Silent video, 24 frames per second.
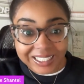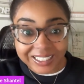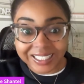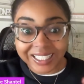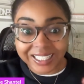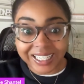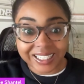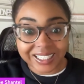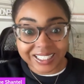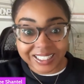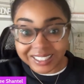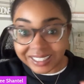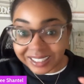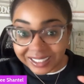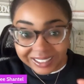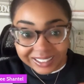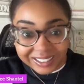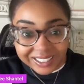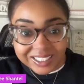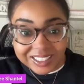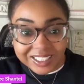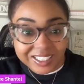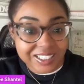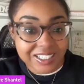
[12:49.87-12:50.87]
that
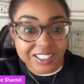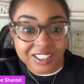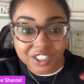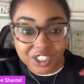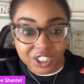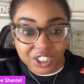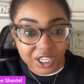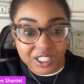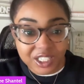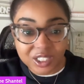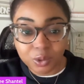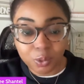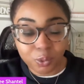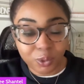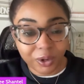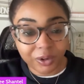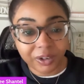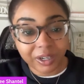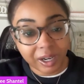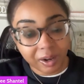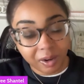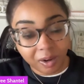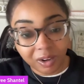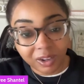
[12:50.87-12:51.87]
this isn't just
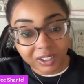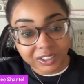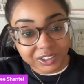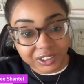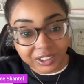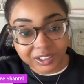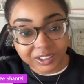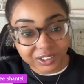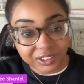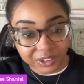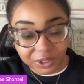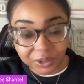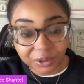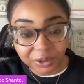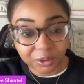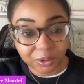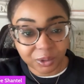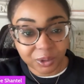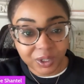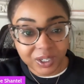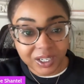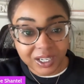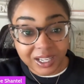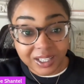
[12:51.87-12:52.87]
working on just you.
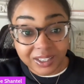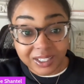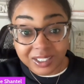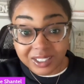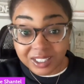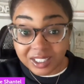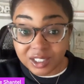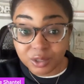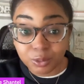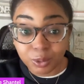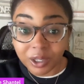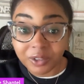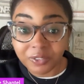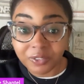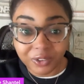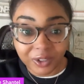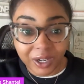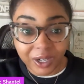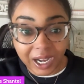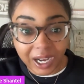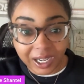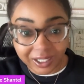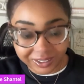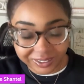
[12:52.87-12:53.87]
This has worked
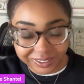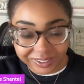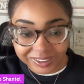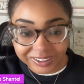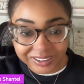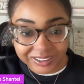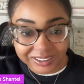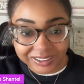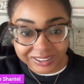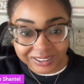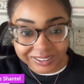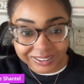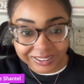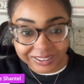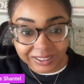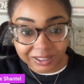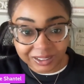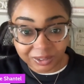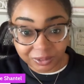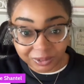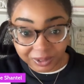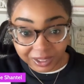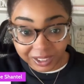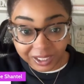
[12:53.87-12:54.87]
for others,
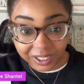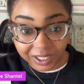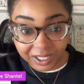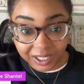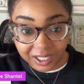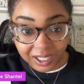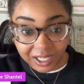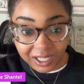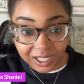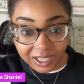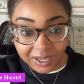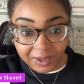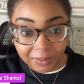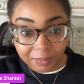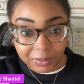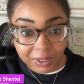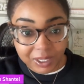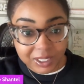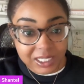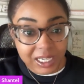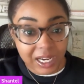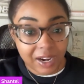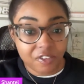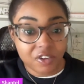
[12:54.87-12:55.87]
right?
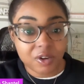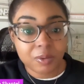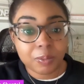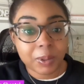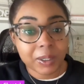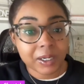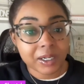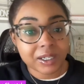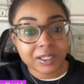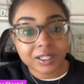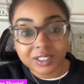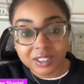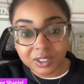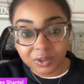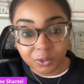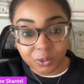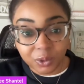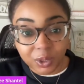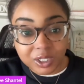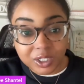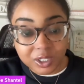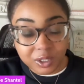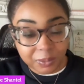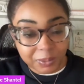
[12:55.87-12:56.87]
Because everybody doesn't
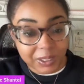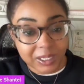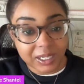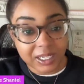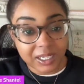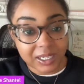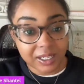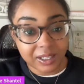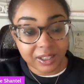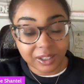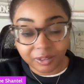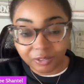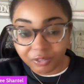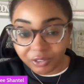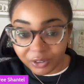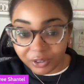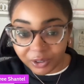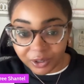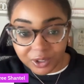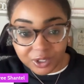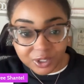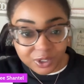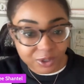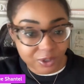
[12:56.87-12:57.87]
want to be the
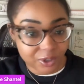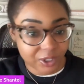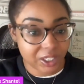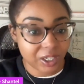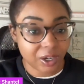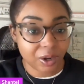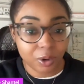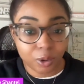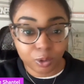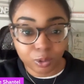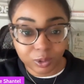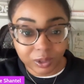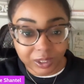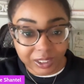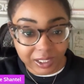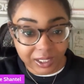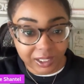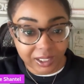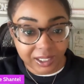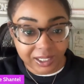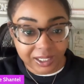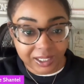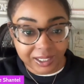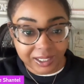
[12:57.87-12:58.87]
first or the
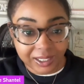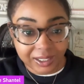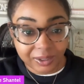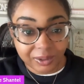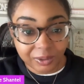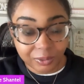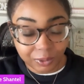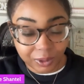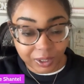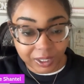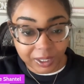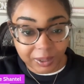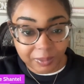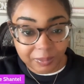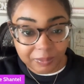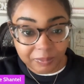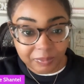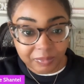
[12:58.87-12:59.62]
only, right?